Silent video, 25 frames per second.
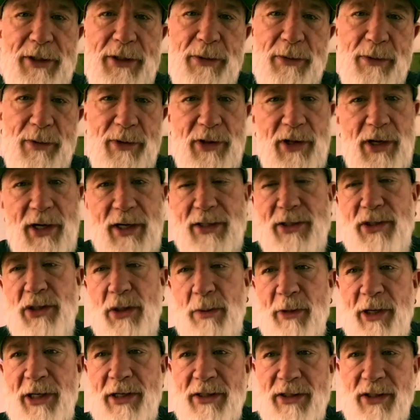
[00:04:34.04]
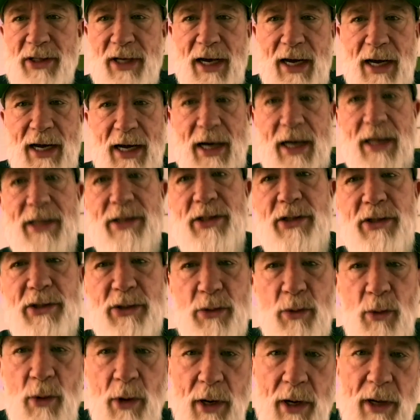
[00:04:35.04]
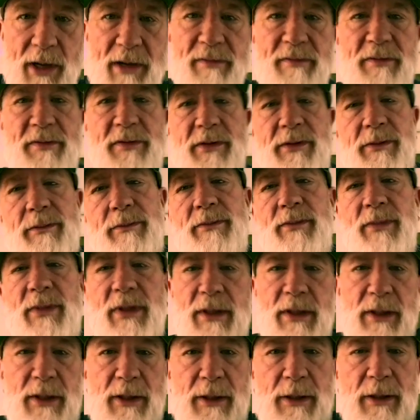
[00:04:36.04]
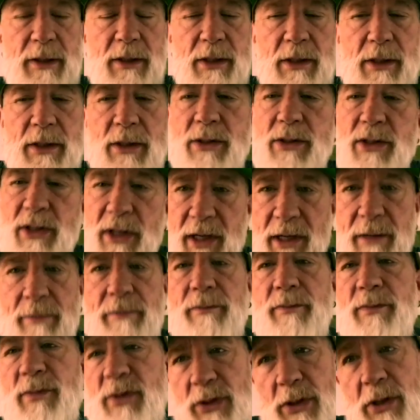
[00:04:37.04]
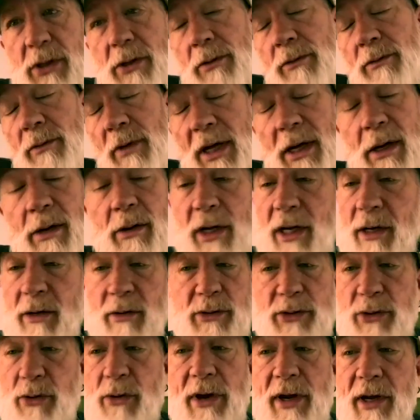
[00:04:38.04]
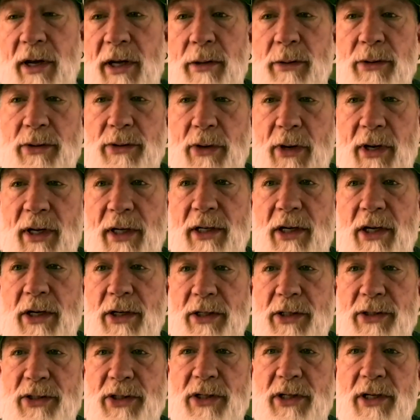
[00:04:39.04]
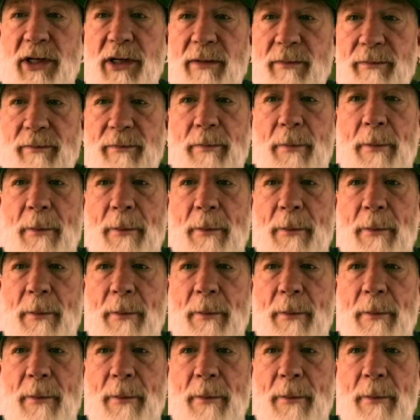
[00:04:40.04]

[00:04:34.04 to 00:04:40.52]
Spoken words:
with some of his guys and his wife and same. So it was great. It was great. Good to see him.